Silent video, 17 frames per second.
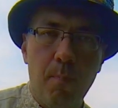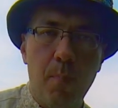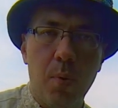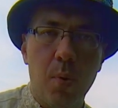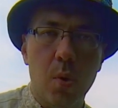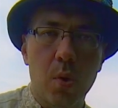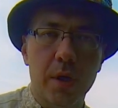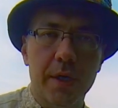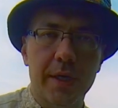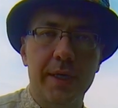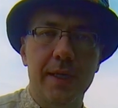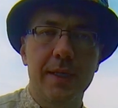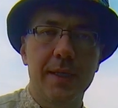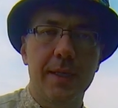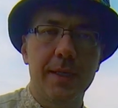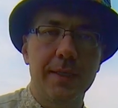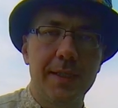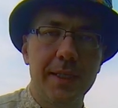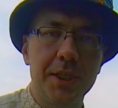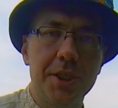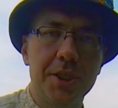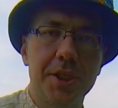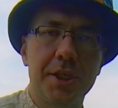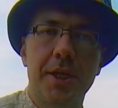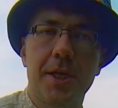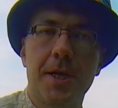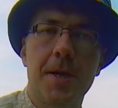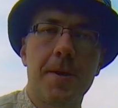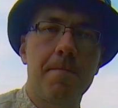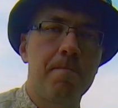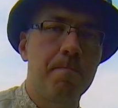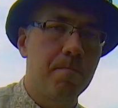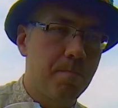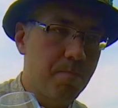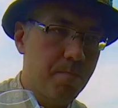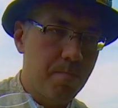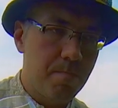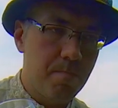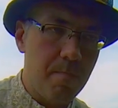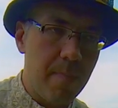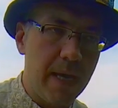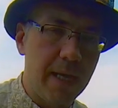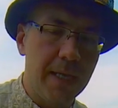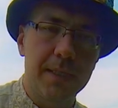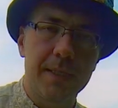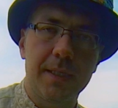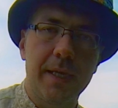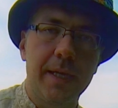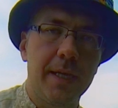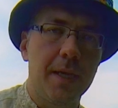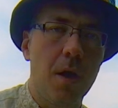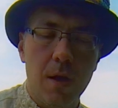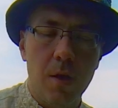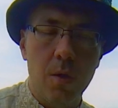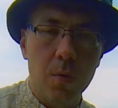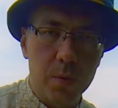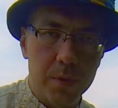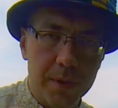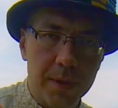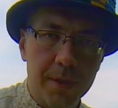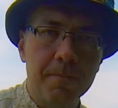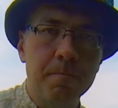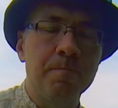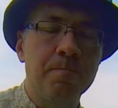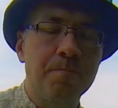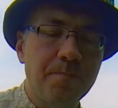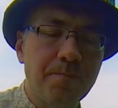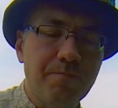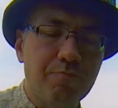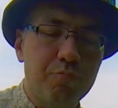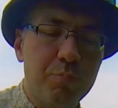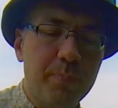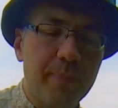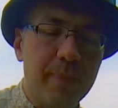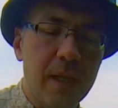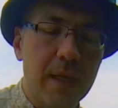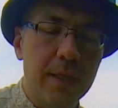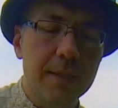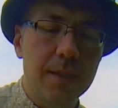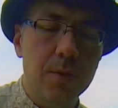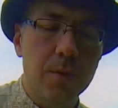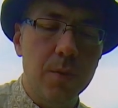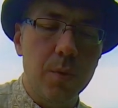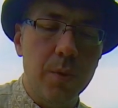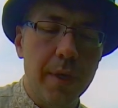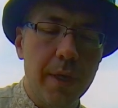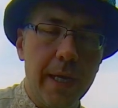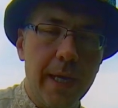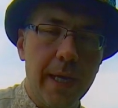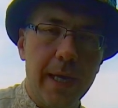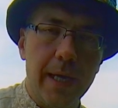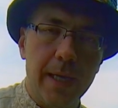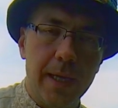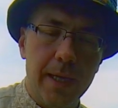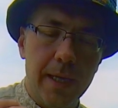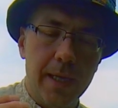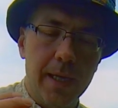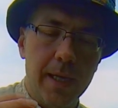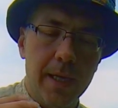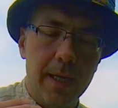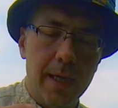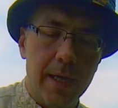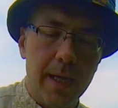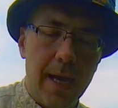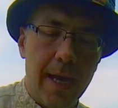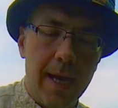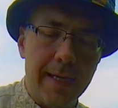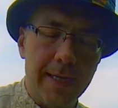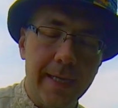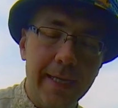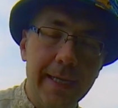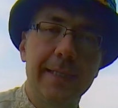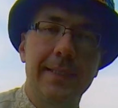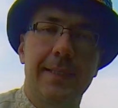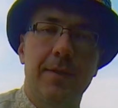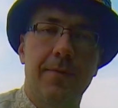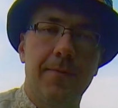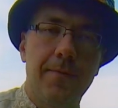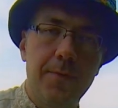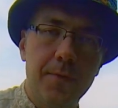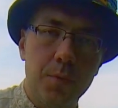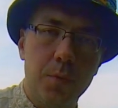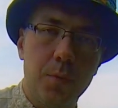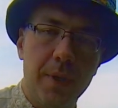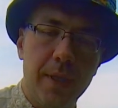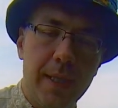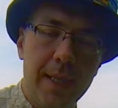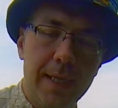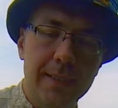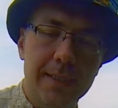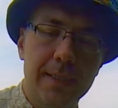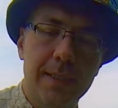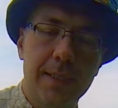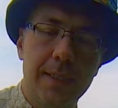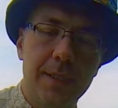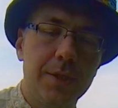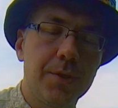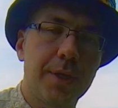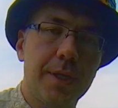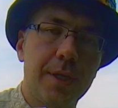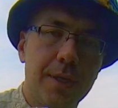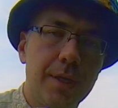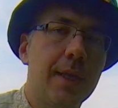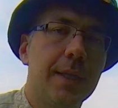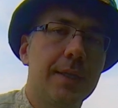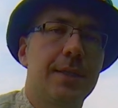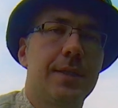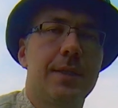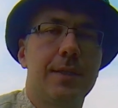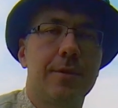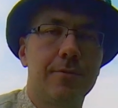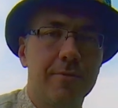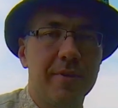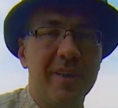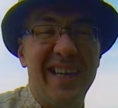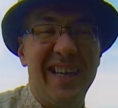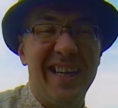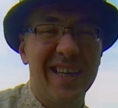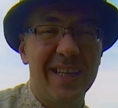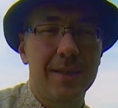pork dish made in oven. So I need some food with this. You cannot really,